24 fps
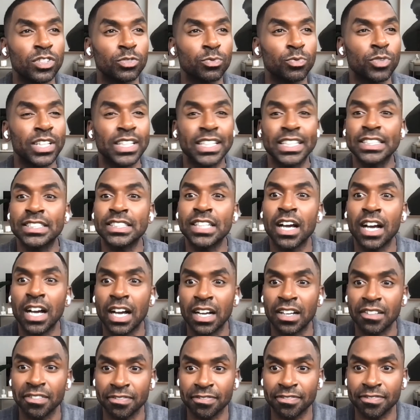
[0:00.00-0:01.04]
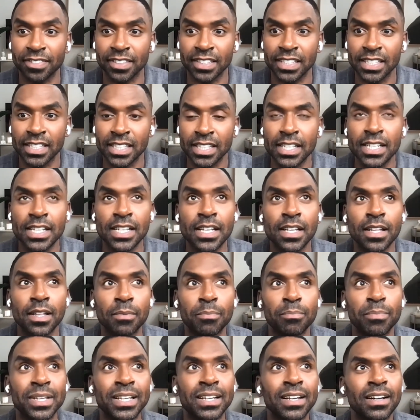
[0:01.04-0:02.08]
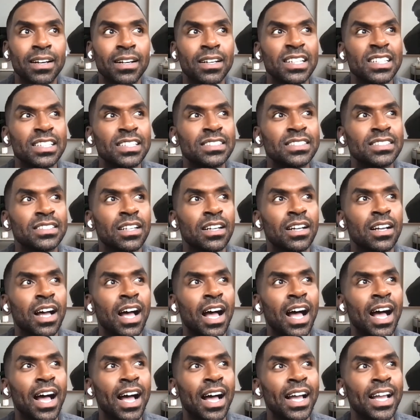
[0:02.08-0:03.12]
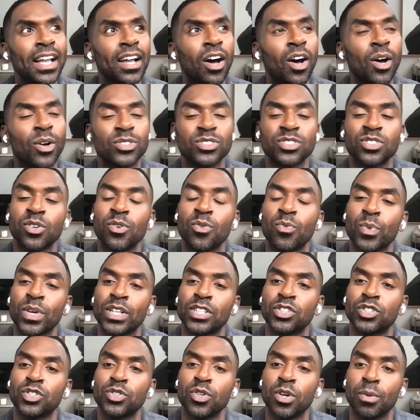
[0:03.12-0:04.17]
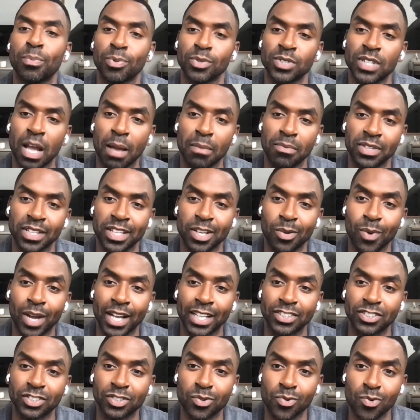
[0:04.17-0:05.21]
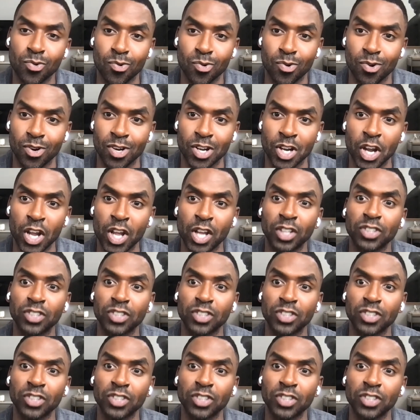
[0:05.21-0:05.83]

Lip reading: was really tough because I also went to a predominantly white school.